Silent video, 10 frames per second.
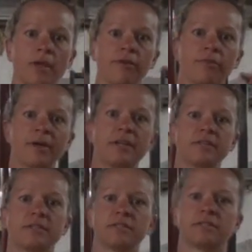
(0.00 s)
Hey
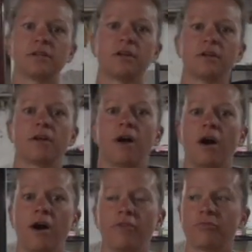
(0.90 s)
everybody, starting
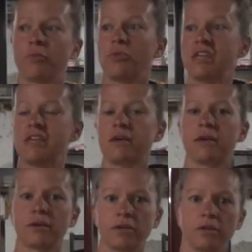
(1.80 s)
off
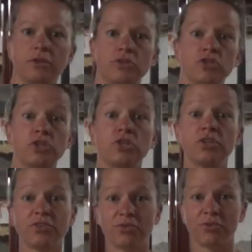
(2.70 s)
week
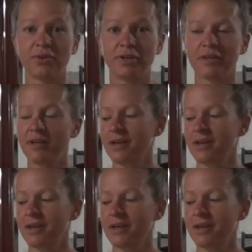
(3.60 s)
two.